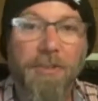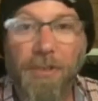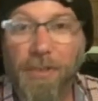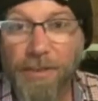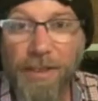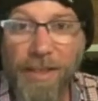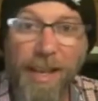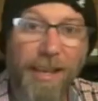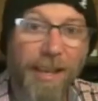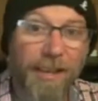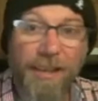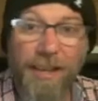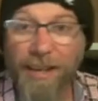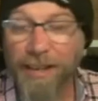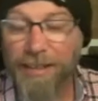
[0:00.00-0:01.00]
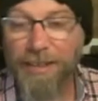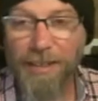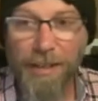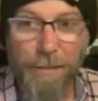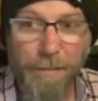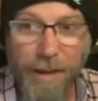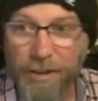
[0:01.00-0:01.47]
sort of taking cuts,
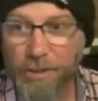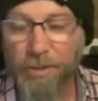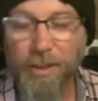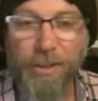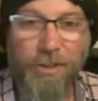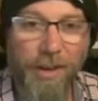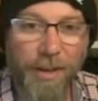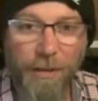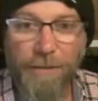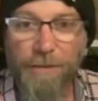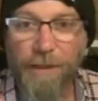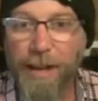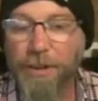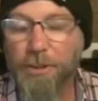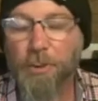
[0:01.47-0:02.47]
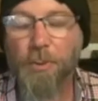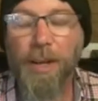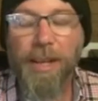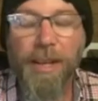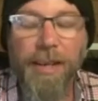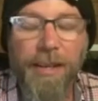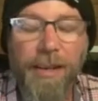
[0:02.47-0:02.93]
like measuring, trying to find your
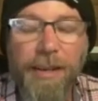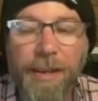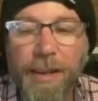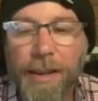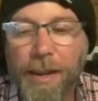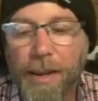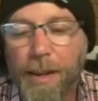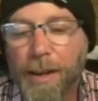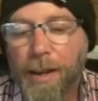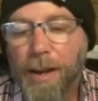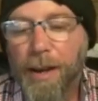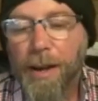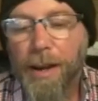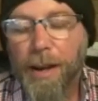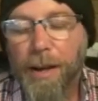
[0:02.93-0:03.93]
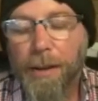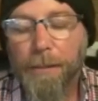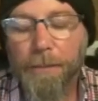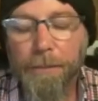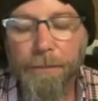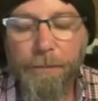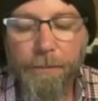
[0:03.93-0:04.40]
way in,
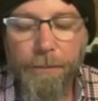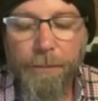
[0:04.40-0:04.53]
um,